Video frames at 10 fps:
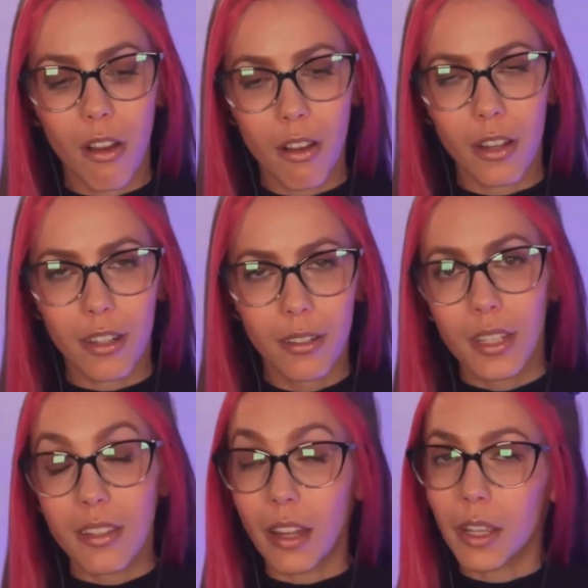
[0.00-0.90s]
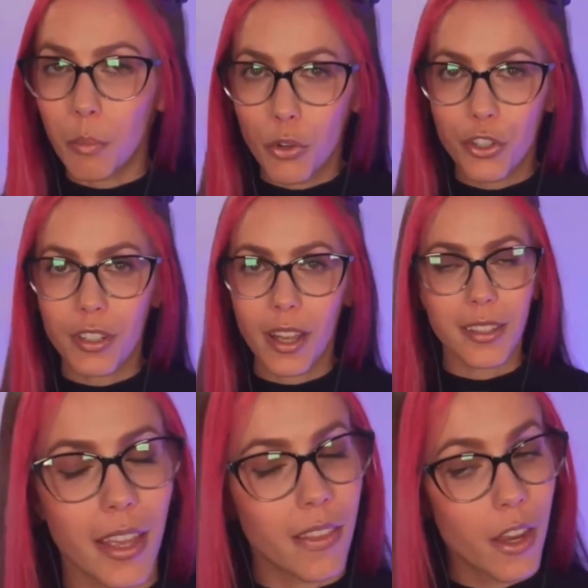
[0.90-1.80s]
on selling
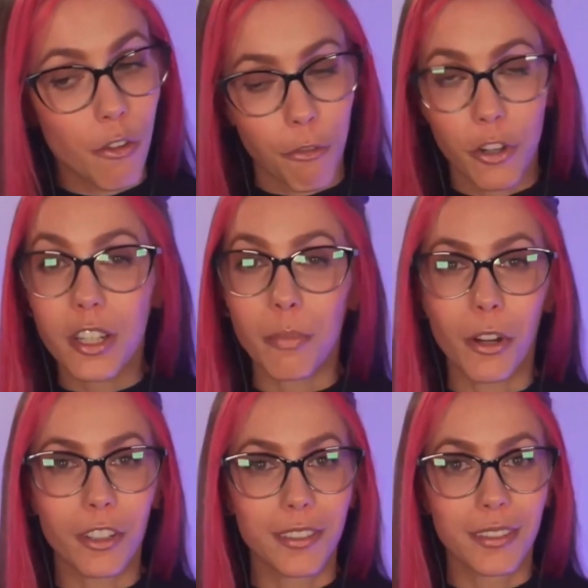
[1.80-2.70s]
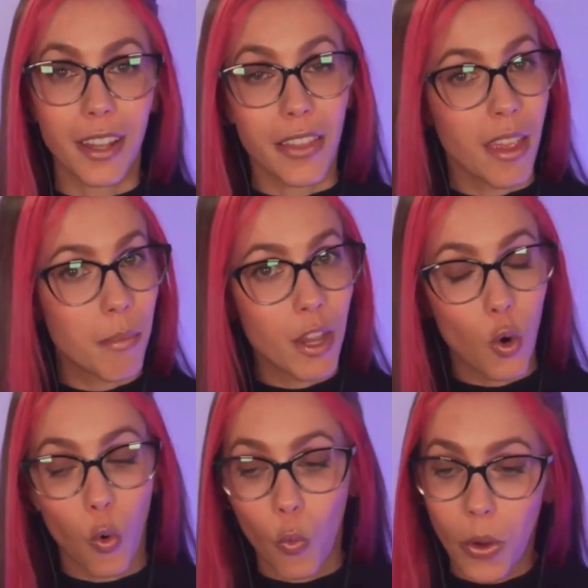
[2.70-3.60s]
merchandise, and they are very smart and they make
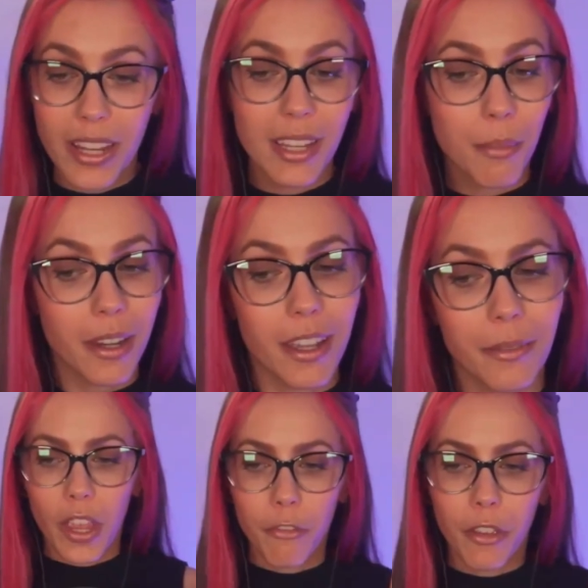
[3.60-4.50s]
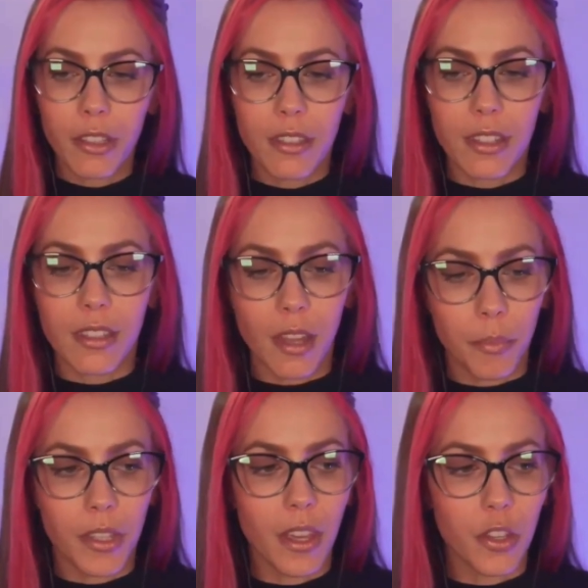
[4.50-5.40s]
crazy money. If it's
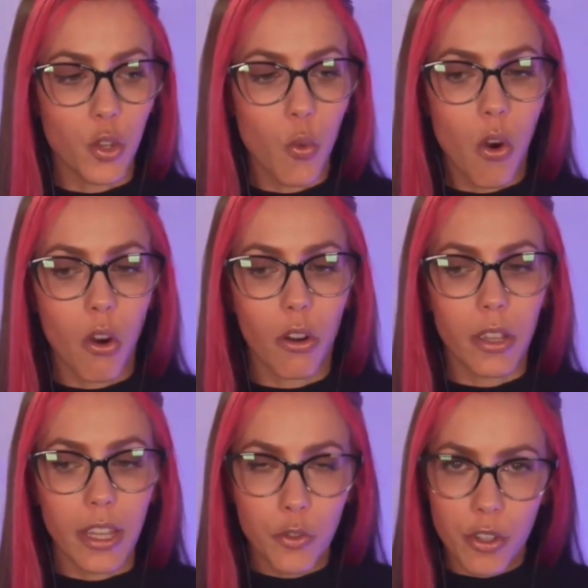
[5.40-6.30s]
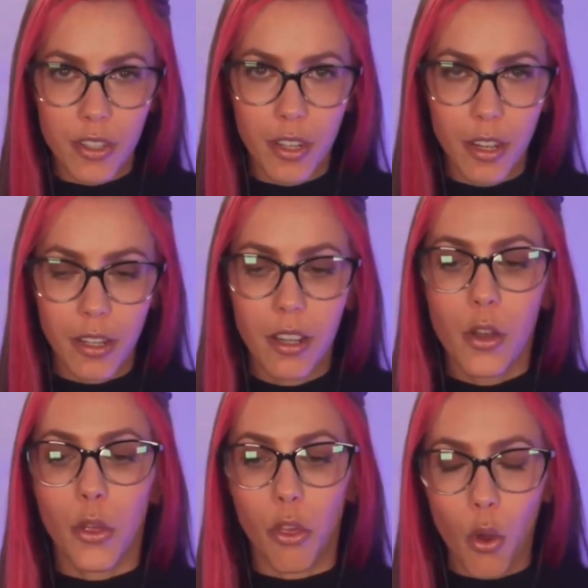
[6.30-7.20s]
something that you are interested in,
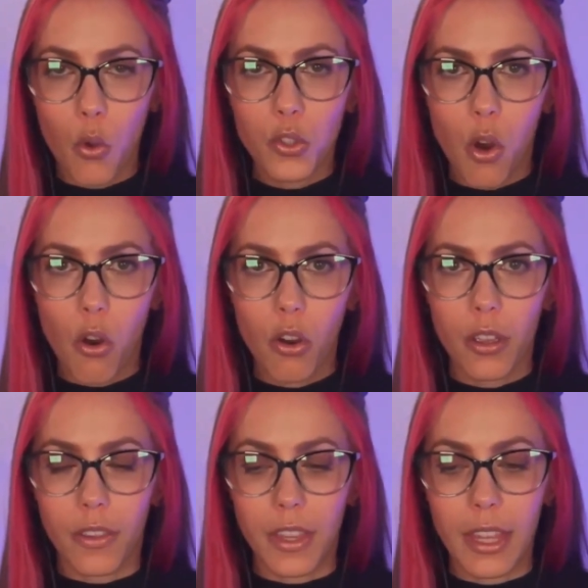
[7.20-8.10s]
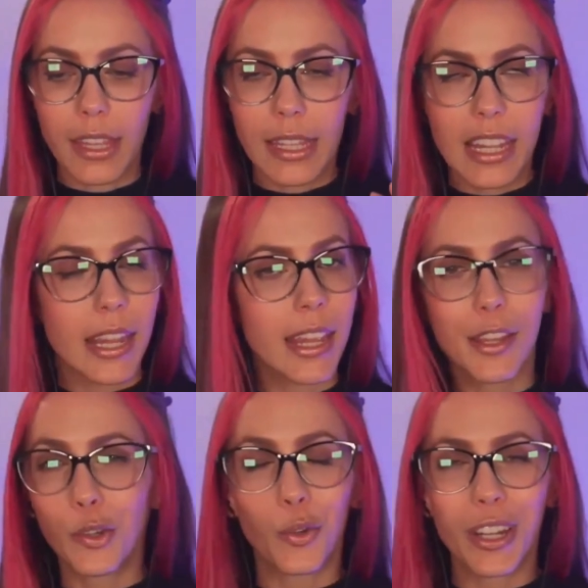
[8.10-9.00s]
those are the
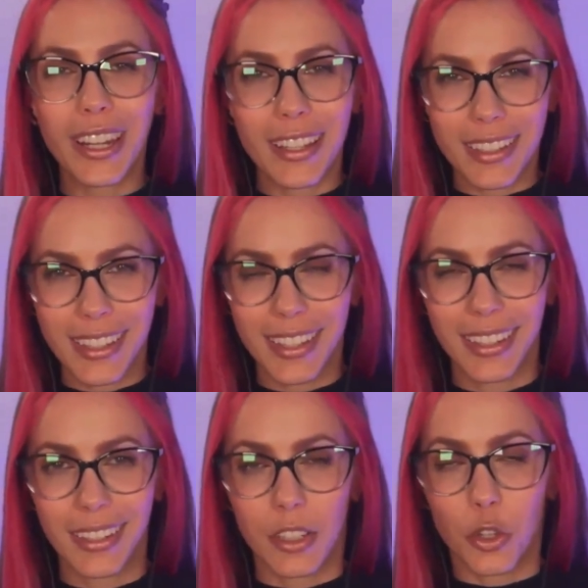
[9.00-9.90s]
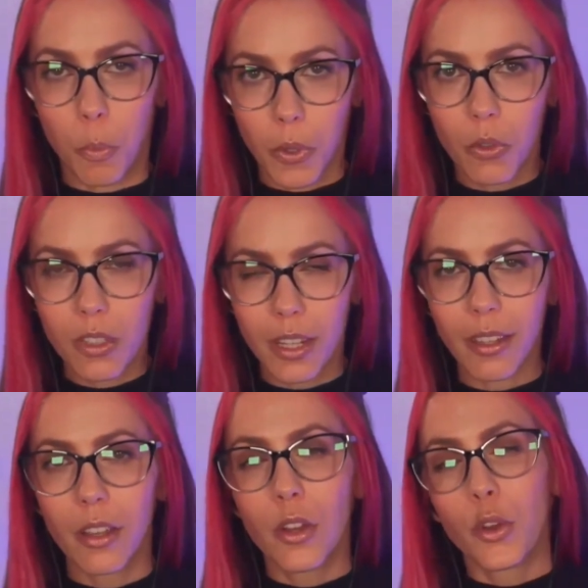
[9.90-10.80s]
key ingredients to
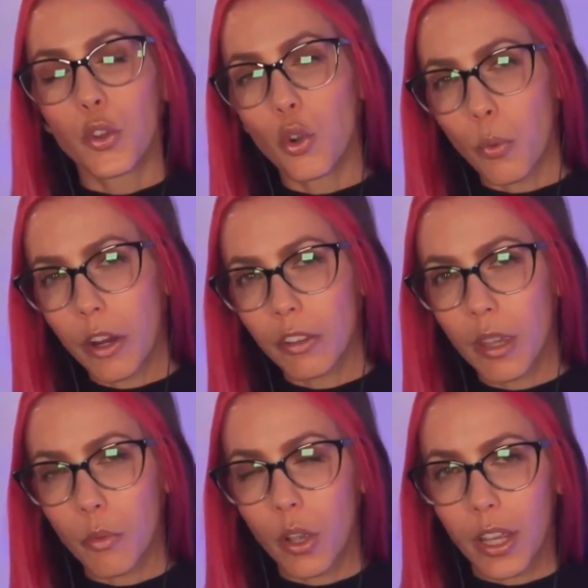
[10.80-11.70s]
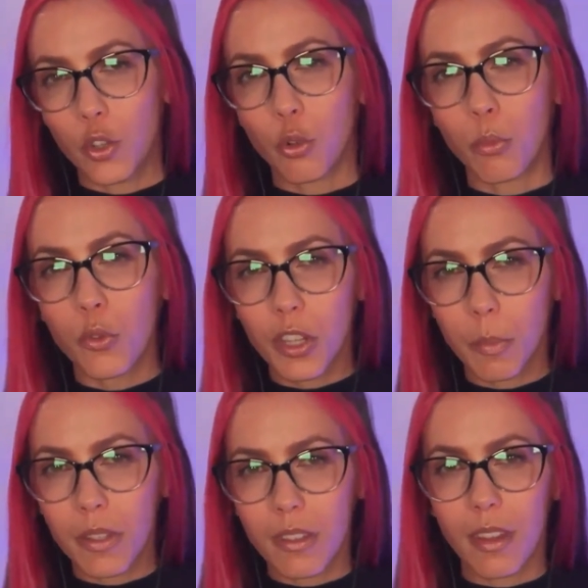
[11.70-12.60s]
building your record label and your music
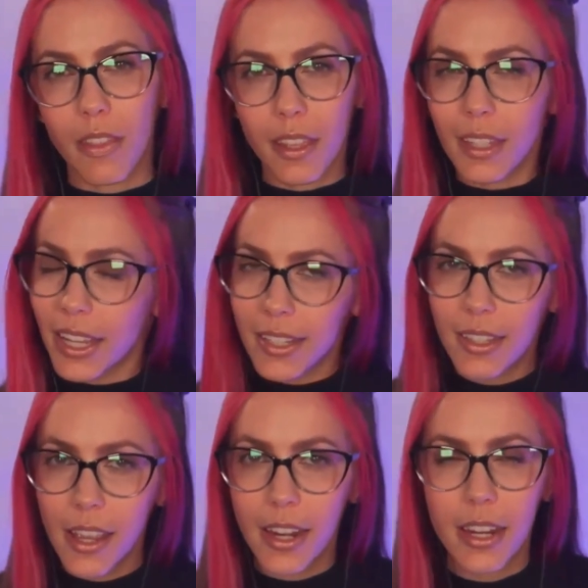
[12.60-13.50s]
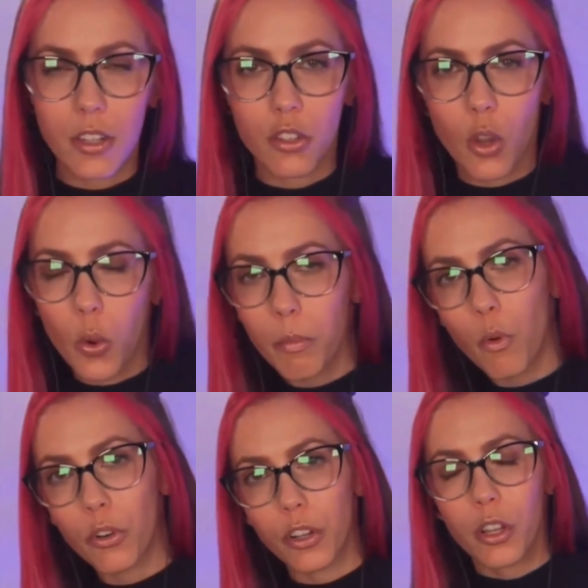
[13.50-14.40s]
business. And then, like I said, it is so
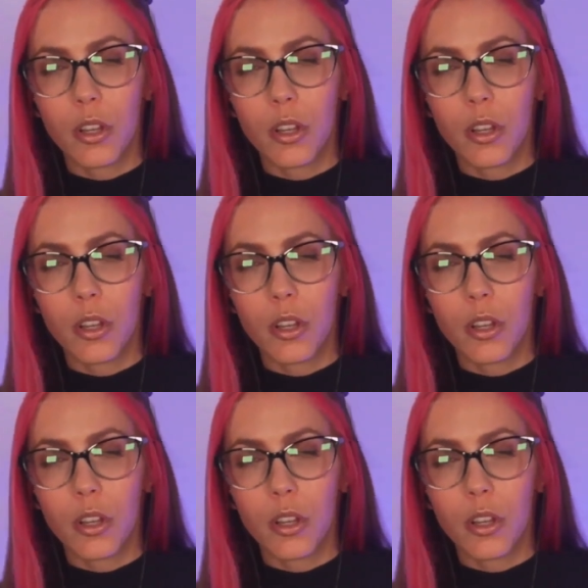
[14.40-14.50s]
important.